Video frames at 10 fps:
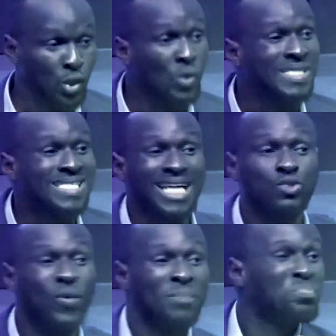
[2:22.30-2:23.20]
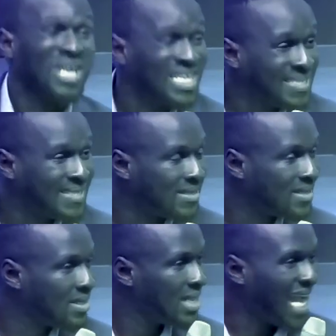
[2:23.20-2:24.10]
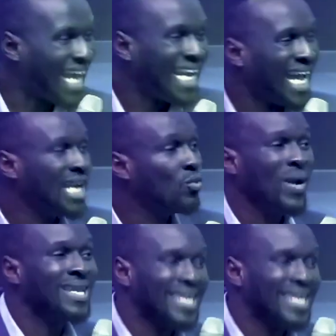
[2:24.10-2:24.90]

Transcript: you will start with plenty and end with